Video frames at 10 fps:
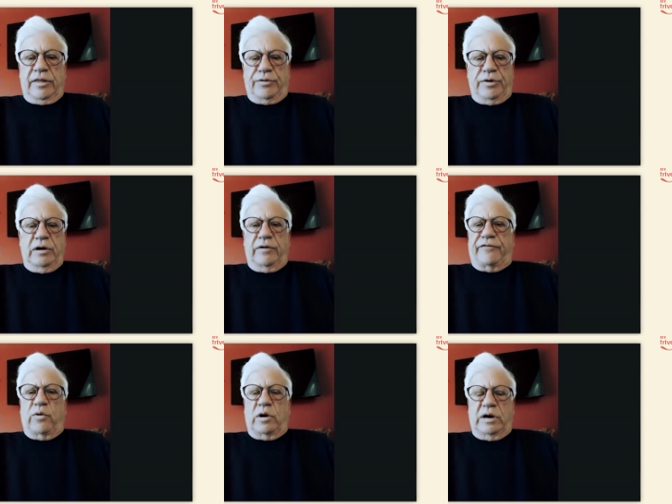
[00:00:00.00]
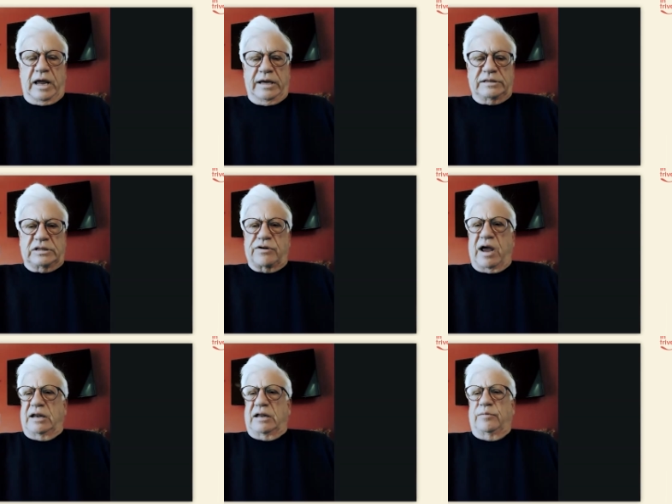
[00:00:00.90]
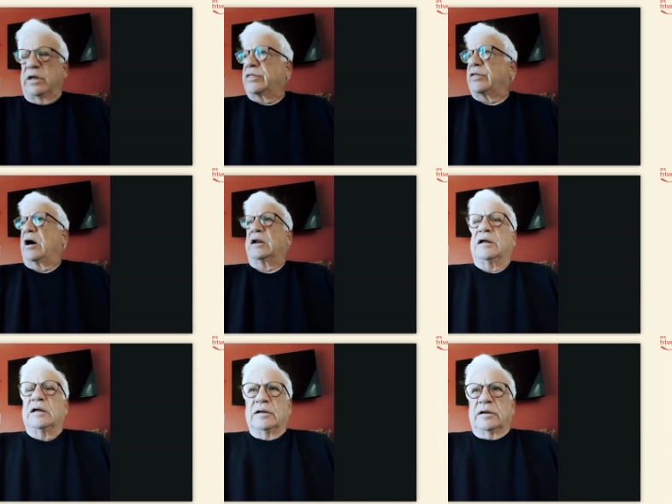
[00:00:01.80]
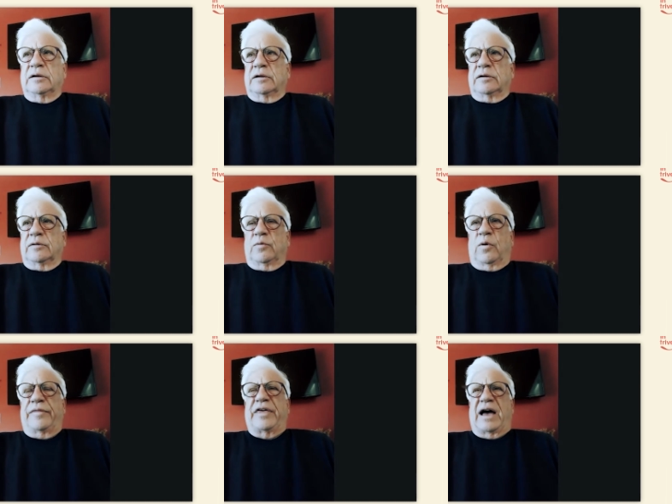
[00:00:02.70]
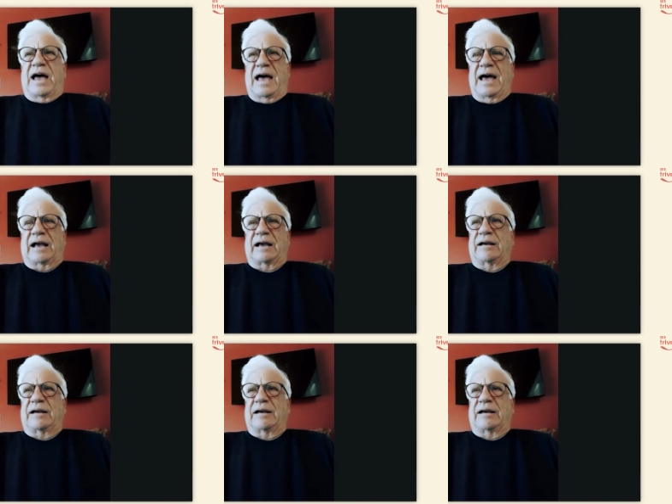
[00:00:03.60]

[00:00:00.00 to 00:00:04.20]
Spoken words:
3 or 4 days straight. And we thought, what the heck?